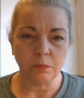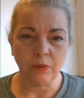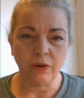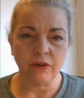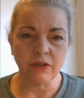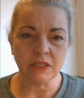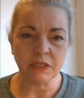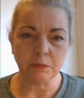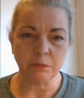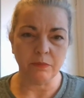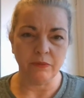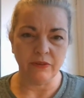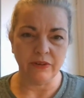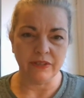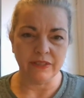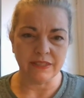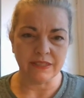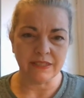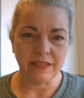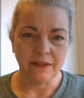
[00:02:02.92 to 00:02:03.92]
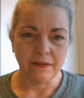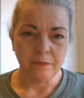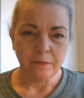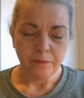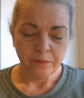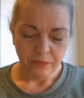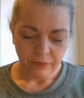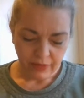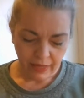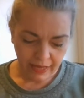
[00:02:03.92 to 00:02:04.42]
prosper us,
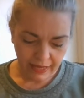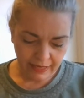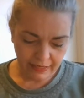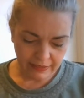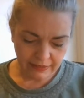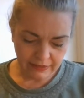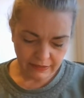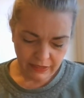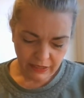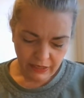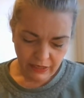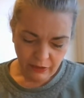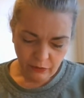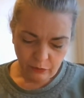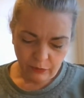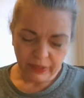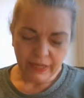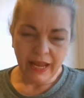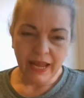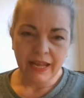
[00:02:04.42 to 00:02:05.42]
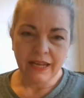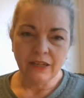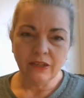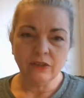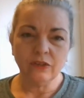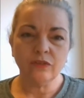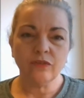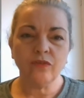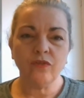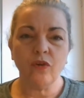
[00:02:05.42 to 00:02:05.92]
and we can
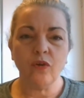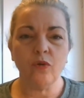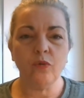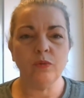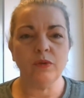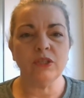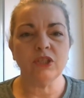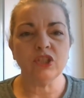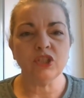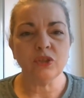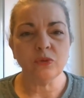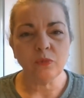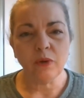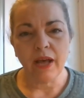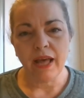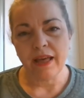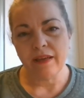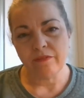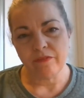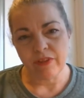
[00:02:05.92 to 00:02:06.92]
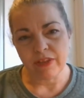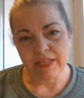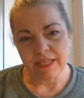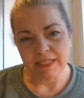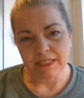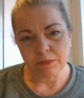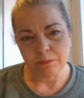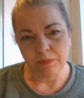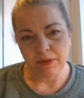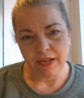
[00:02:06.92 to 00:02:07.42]
look forward to whatever
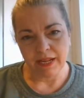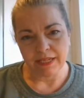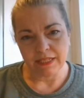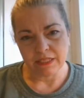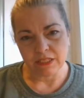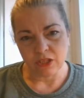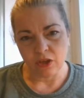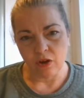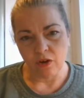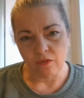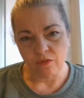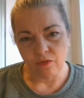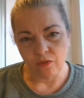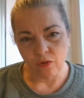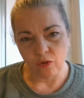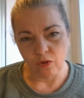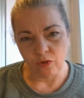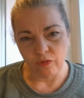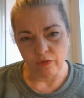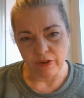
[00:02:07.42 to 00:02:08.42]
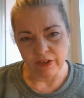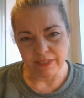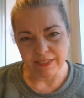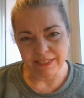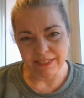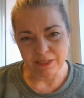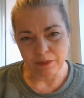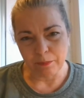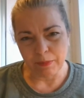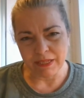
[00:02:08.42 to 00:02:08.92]
his plans are for
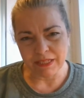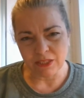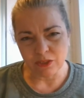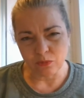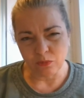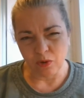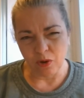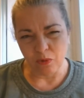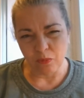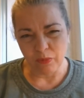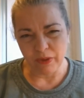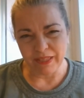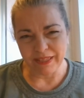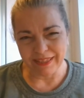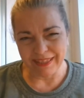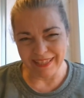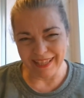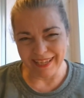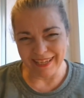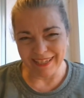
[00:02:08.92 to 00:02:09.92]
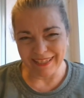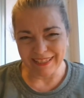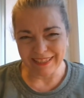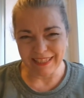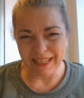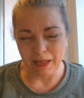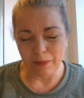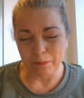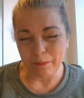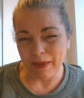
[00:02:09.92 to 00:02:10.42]
us, no matter what we think
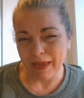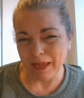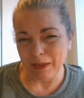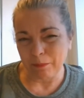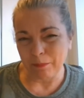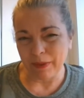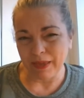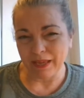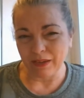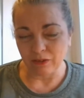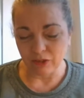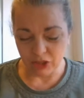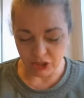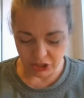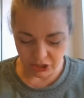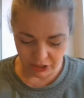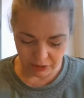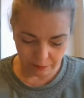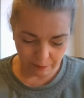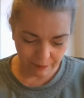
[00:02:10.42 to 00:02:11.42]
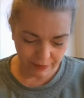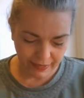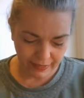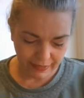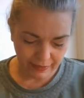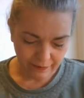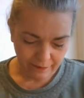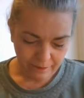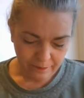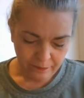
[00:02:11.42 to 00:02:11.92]
they may be or should
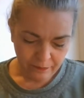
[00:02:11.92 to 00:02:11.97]
be.